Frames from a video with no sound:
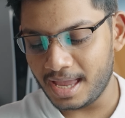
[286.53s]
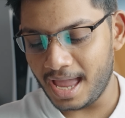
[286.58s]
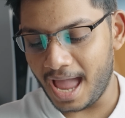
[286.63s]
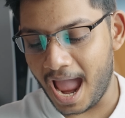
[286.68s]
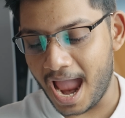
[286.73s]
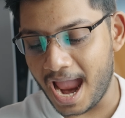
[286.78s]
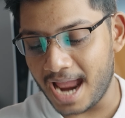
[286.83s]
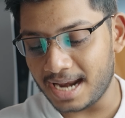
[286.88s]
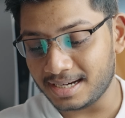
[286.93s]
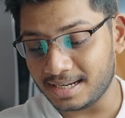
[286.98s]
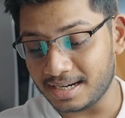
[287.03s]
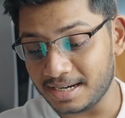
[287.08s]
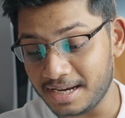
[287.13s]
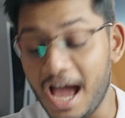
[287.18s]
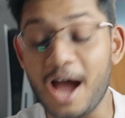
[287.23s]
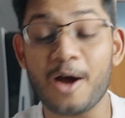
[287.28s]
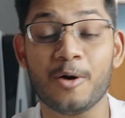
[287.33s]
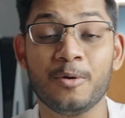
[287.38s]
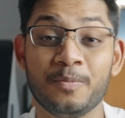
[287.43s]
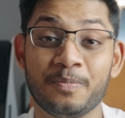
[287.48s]
And
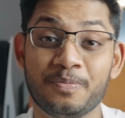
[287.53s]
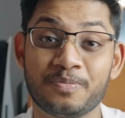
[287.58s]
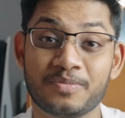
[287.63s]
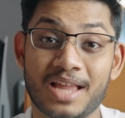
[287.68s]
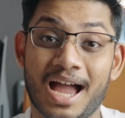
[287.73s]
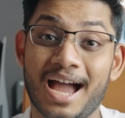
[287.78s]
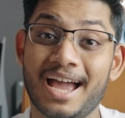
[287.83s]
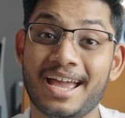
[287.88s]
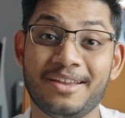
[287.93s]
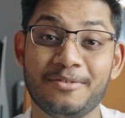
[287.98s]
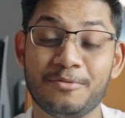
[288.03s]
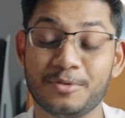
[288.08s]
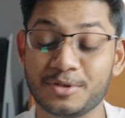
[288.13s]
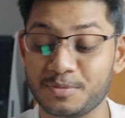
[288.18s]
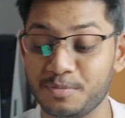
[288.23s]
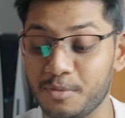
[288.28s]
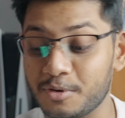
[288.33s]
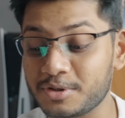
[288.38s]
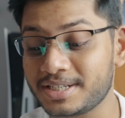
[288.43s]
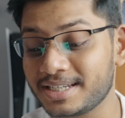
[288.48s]
now I
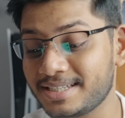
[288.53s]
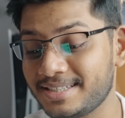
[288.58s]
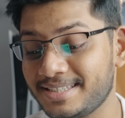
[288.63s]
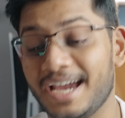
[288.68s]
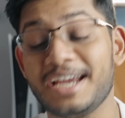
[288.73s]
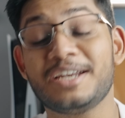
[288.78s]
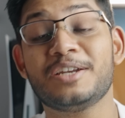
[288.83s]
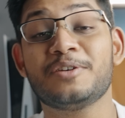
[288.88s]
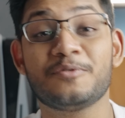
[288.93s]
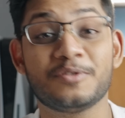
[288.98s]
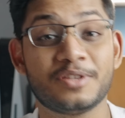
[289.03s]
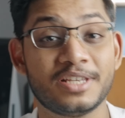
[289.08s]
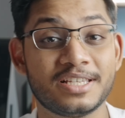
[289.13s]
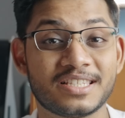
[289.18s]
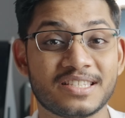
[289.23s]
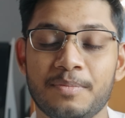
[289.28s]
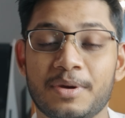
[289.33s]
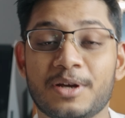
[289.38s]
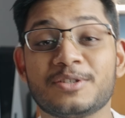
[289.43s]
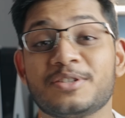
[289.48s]
was most excited for
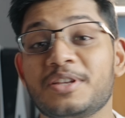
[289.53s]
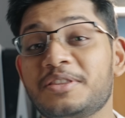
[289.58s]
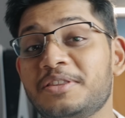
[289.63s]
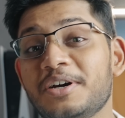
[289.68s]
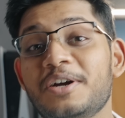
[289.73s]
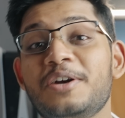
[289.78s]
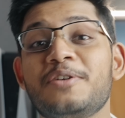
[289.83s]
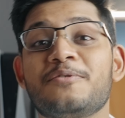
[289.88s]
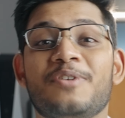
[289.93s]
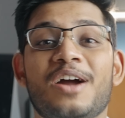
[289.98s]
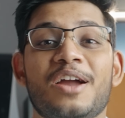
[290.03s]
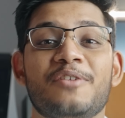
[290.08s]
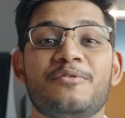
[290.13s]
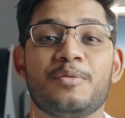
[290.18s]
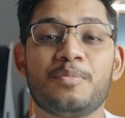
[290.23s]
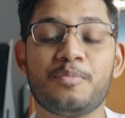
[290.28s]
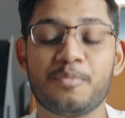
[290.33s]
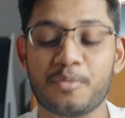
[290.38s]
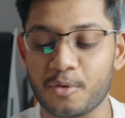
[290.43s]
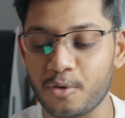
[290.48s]
this because the third
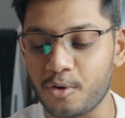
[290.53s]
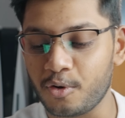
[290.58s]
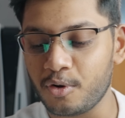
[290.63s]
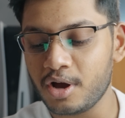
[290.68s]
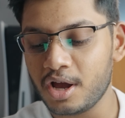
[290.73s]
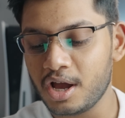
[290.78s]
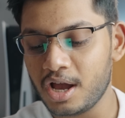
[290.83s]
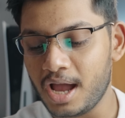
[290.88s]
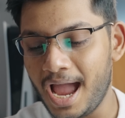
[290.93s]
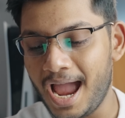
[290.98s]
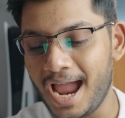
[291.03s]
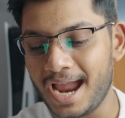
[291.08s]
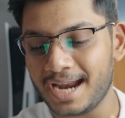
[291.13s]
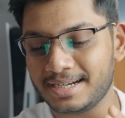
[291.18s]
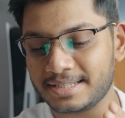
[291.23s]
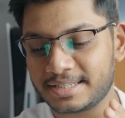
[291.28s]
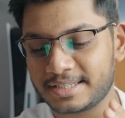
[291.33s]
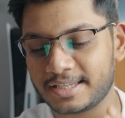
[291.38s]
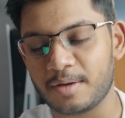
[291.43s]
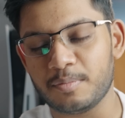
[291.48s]
Fiverr Pro
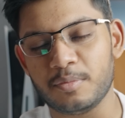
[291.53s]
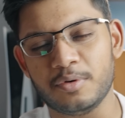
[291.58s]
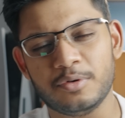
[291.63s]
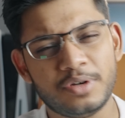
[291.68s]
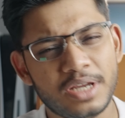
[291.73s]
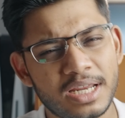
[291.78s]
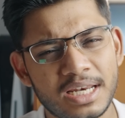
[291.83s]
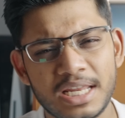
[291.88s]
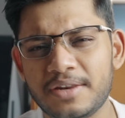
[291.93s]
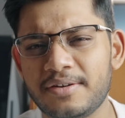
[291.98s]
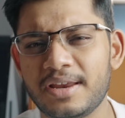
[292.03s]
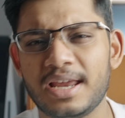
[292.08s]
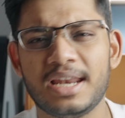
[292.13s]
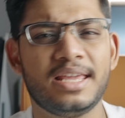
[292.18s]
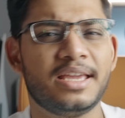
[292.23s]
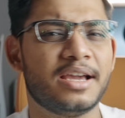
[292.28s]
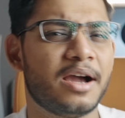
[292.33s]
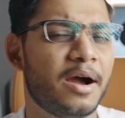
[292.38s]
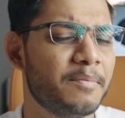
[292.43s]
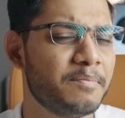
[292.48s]
had some
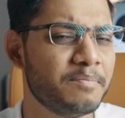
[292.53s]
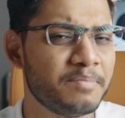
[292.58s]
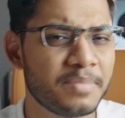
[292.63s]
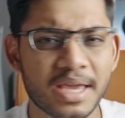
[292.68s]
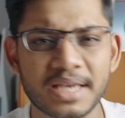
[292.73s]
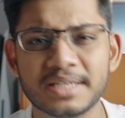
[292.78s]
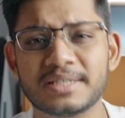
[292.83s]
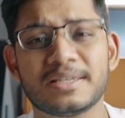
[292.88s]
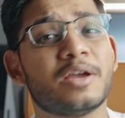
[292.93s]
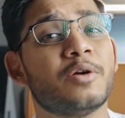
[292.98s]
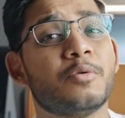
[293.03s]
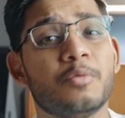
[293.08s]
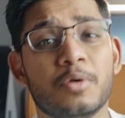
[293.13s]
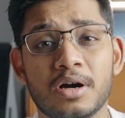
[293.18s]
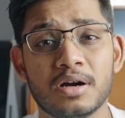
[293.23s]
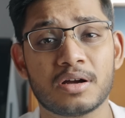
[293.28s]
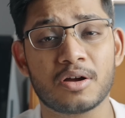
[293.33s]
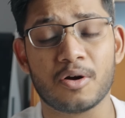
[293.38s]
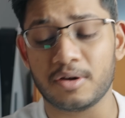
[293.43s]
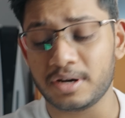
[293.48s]
really amazing
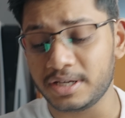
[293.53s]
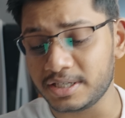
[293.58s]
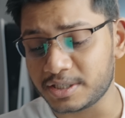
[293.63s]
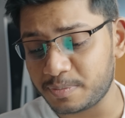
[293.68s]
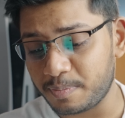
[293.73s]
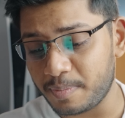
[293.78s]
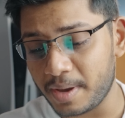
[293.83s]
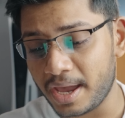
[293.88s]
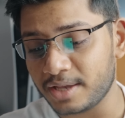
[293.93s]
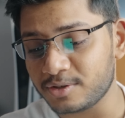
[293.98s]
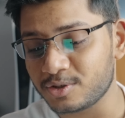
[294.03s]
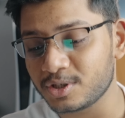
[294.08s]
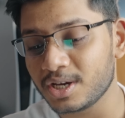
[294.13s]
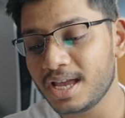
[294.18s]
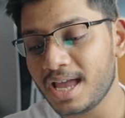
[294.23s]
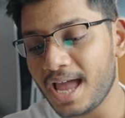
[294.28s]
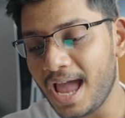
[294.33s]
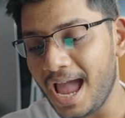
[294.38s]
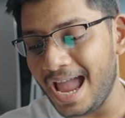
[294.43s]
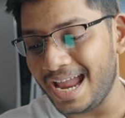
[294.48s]
work on his page,
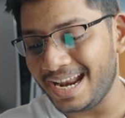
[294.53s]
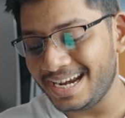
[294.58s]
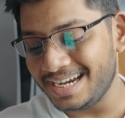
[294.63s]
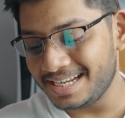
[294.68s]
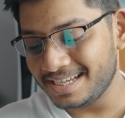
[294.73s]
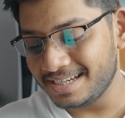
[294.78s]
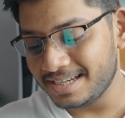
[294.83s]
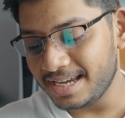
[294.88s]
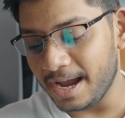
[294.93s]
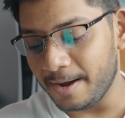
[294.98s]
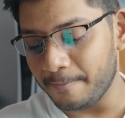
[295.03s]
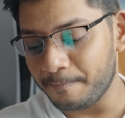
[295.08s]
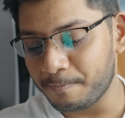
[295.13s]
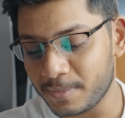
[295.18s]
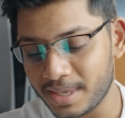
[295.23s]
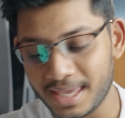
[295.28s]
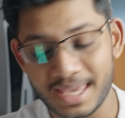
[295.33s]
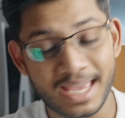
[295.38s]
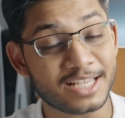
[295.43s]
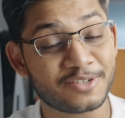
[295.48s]
and yeah,
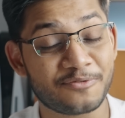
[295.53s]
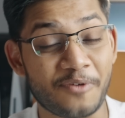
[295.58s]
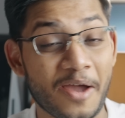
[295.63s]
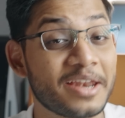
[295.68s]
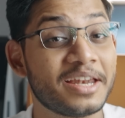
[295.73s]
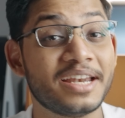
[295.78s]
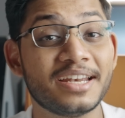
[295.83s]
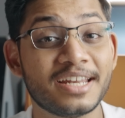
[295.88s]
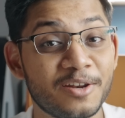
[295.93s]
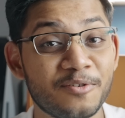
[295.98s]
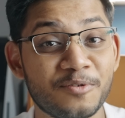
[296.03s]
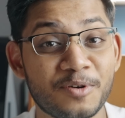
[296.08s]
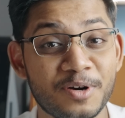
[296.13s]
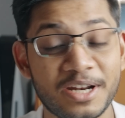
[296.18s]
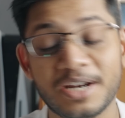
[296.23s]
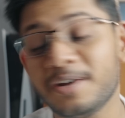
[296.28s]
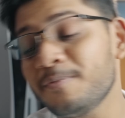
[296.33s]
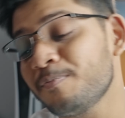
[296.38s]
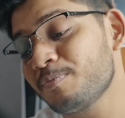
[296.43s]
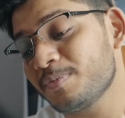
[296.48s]
he has finally delivered
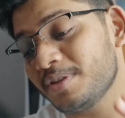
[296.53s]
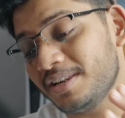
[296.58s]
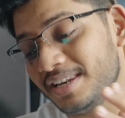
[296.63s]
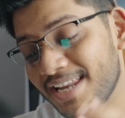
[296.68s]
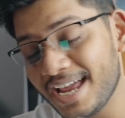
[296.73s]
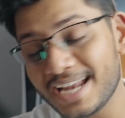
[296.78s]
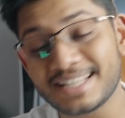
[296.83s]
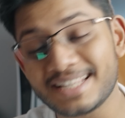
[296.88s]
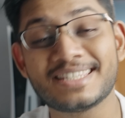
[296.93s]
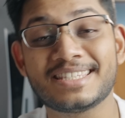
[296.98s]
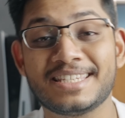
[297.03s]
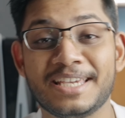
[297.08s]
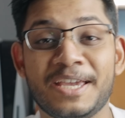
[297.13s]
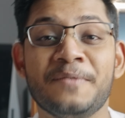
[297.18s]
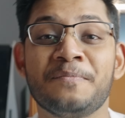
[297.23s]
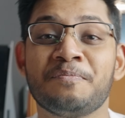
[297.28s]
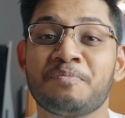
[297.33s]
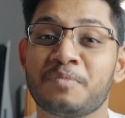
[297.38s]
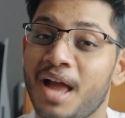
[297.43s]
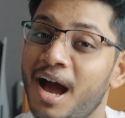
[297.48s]
it. Let's
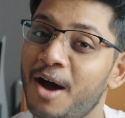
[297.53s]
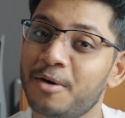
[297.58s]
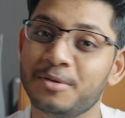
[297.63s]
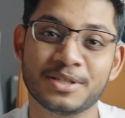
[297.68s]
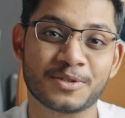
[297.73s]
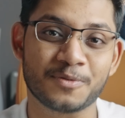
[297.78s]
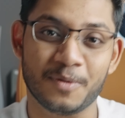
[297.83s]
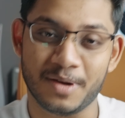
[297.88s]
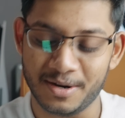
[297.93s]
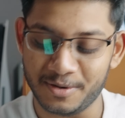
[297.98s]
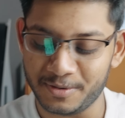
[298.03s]
see how this one